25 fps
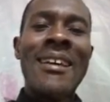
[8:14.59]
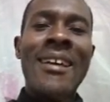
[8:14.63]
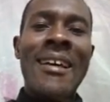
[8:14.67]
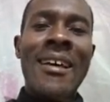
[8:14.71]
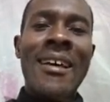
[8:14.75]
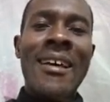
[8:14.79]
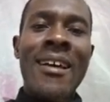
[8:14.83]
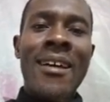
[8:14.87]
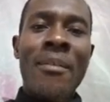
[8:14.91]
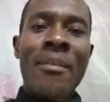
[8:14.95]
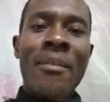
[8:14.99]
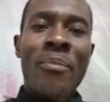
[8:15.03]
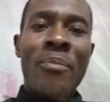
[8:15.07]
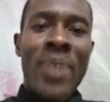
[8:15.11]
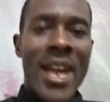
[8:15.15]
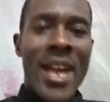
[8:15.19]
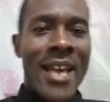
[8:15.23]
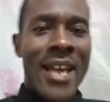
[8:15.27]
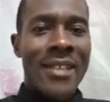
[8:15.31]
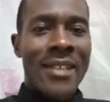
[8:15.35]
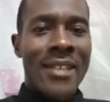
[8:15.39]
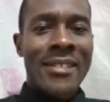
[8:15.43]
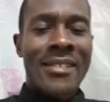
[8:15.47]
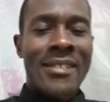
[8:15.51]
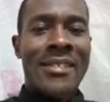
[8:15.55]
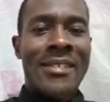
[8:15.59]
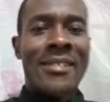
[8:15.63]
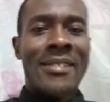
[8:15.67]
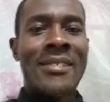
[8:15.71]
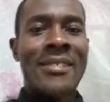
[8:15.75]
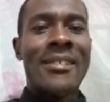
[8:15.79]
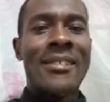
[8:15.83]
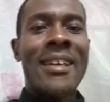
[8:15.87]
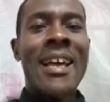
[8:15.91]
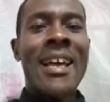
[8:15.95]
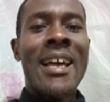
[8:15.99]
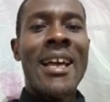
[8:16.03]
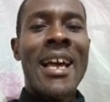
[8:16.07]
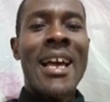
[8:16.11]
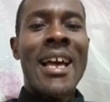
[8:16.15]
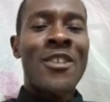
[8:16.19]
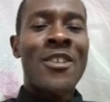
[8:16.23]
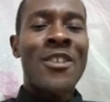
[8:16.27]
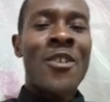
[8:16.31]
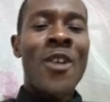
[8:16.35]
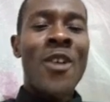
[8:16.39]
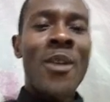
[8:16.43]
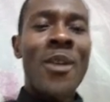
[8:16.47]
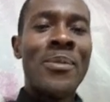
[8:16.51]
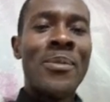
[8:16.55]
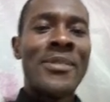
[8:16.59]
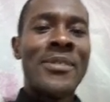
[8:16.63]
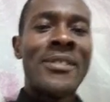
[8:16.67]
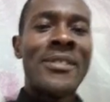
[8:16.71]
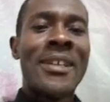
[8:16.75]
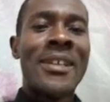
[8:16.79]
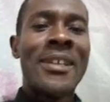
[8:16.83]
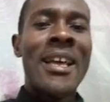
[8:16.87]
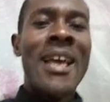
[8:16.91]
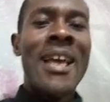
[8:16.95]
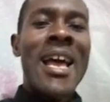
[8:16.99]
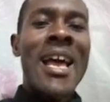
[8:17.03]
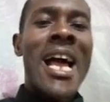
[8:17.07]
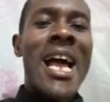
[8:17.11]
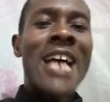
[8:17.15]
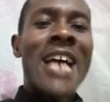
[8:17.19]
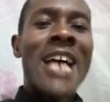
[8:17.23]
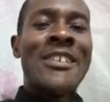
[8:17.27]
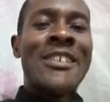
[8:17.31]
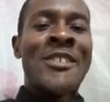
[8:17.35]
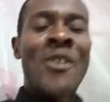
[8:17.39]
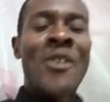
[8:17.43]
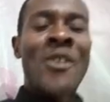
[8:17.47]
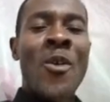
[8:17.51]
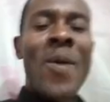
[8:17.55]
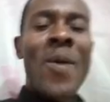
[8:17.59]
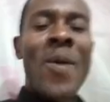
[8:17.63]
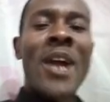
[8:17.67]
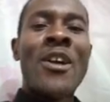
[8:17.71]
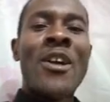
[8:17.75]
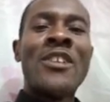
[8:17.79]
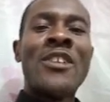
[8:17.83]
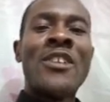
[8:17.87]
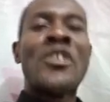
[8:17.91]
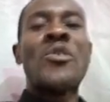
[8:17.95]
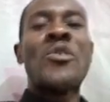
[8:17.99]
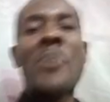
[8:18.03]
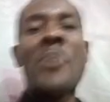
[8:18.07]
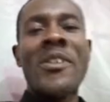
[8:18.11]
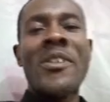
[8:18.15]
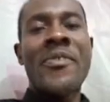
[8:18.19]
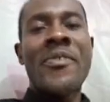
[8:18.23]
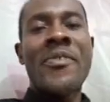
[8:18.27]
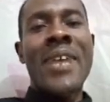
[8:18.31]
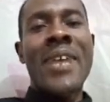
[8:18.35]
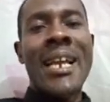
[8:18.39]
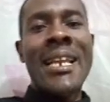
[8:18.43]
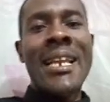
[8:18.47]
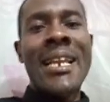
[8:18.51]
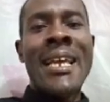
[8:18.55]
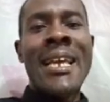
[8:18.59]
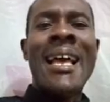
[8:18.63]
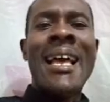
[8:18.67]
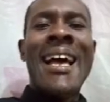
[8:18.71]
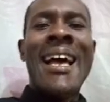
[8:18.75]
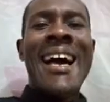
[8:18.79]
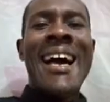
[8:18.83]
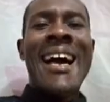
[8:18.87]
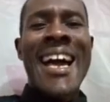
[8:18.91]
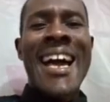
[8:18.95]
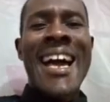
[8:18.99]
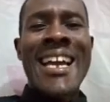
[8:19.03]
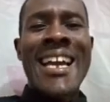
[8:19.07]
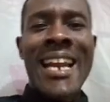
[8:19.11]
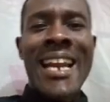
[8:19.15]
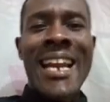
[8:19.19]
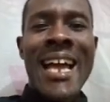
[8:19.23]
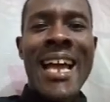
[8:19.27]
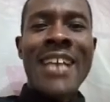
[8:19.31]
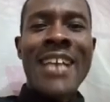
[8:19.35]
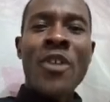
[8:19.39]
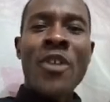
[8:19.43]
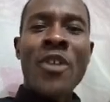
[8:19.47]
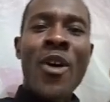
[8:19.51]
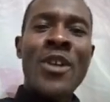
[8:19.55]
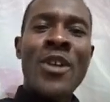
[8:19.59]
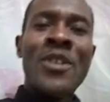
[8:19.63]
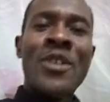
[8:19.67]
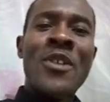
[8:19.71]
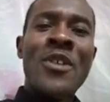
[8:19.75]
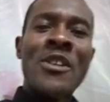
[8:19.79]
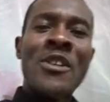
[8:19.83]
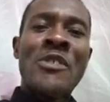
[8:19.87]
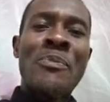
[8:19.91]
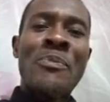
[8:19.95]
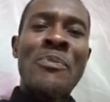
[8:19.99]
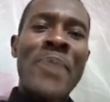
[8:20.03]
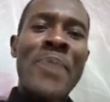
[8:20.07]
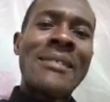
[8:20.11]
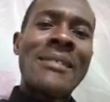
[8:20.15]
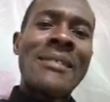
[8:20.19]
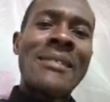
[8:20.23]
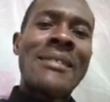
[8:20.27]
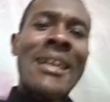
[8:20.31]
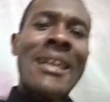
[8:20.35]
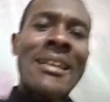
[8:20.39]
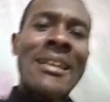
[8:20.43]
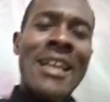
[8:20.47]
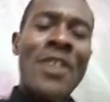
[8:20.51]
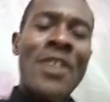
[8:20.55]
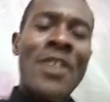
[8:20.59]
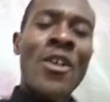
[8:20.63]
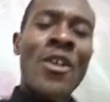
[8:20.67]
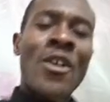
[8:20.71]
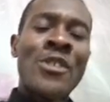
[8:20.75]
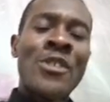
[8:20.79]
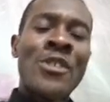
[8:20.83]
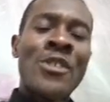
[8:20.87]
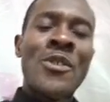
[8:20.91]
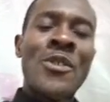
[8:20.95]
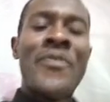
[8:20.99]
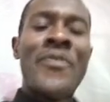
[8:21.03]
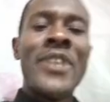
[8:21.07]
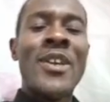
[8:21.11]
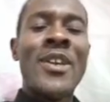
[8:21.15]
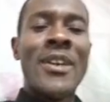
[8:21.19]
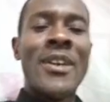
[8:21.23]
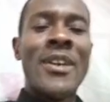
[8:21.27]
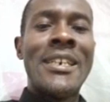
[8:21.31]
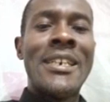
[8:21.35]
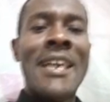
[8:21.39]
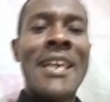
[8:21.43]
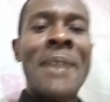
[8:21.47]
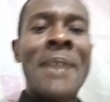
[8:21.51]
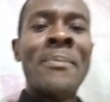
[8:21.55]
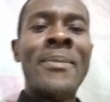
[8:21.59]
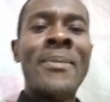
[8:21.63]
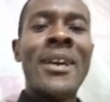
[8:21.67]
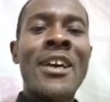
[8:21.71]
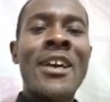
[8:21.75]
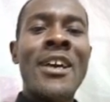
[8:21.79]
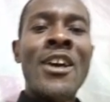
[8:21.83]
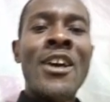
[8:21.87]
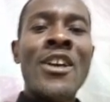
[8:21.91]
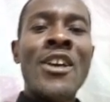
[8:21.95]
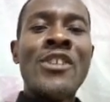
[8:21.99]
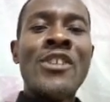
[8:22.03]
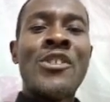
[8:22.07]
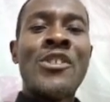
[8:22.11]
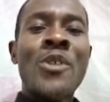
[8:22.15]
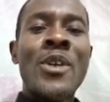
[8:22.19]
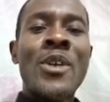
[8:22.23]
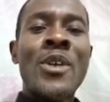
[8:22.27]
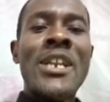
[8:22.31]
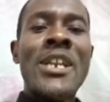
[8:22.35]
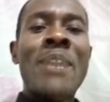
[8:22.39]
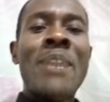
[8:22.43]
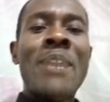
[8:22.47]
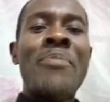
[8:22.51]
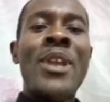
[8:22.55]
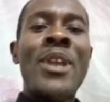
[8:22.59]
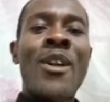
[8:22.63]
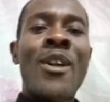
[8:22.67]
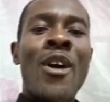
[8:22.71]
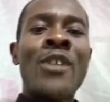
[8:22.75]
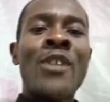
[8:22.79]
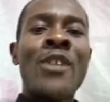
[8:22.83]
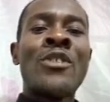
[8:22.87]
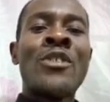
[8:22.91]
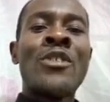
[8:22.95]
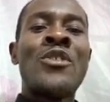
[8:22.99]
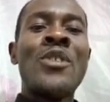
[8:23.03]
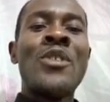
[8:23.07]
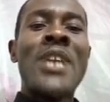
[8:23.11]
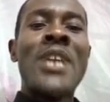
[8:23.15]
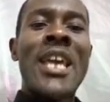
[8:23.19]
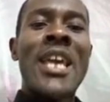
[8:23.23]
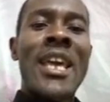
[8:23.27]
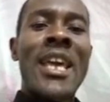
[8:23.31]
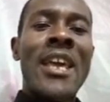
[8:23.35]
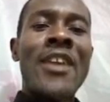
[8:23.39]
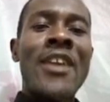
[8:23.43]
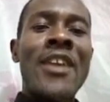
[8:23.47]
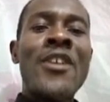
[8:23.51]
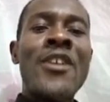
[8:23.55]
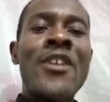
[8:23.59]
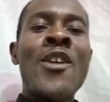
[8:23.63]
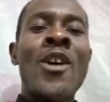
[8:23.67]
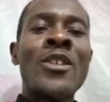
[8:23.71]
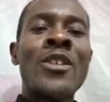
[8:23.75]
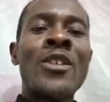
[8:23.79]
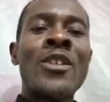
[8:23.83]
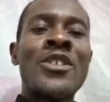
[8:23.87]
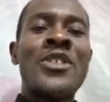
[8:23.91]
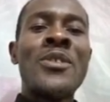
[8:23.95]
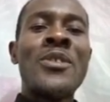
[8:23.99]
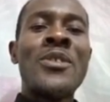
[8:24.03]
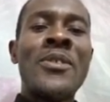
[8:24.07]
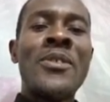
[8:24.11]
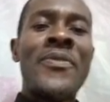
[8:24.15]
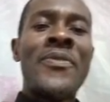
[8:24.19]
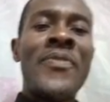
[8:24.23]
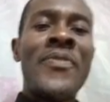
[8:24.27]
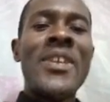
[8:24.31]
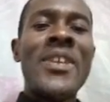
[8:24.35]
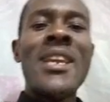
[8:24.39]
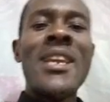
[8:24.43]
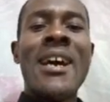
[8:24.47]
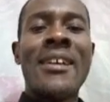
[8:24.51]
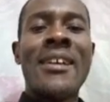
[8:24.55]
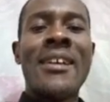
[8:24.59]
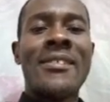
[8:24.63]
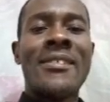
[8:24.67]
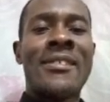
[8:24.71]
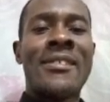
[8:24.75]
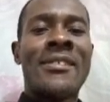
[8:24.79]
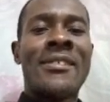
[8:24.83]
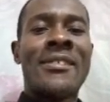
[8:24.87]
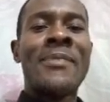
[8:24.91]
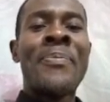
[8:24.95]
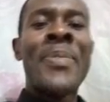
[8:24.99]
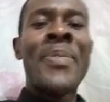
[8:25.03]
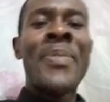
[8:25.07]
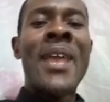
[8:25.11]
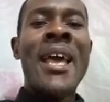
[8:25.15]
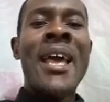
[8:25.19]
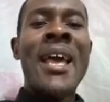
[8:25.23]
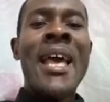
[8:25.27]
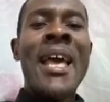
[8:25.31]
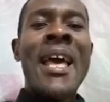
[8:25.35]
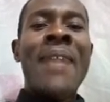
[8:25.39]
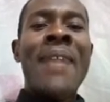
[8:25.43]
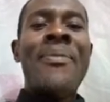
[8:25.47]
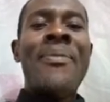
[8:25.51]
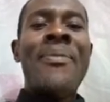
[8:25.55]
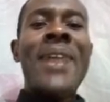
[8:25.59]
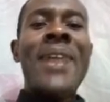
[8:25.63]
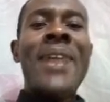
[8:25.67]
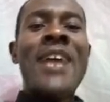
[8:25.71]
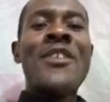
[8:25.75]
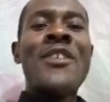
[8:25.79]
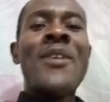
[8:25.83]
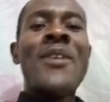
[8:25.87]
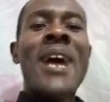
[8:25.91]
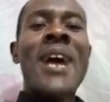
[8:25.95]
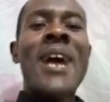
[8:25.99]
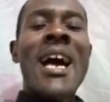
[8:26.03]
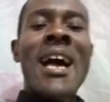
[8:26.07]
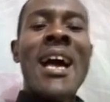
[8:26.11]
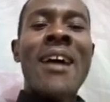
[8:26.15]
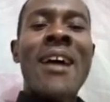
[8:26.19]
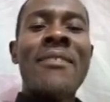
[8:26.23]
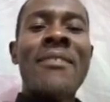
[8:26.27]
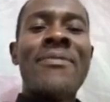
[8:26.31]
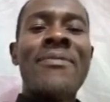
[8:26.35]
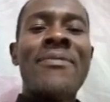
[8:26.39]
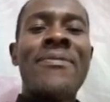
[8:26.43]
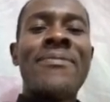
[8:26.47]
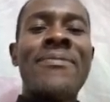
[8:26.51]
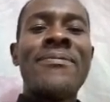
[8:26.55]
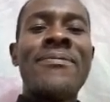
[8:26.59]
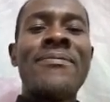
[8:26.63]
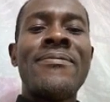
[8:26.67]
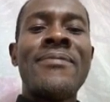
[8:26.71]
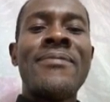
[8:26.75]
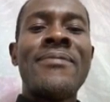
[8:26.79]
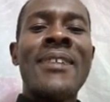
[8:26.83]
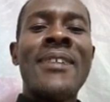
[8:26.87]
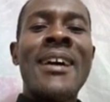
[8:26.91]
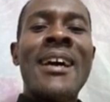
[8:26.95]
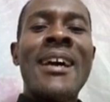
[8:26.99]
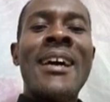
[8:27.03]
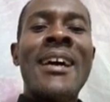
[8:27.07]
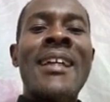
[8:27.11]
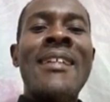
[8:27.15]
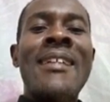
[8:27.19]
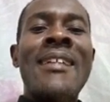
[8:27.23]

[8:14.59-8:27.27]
And so we are going to specifically highlight on those pests that can also feed on them. So they belong to the young shoot feeders. Then you have the seed and fruit feeders.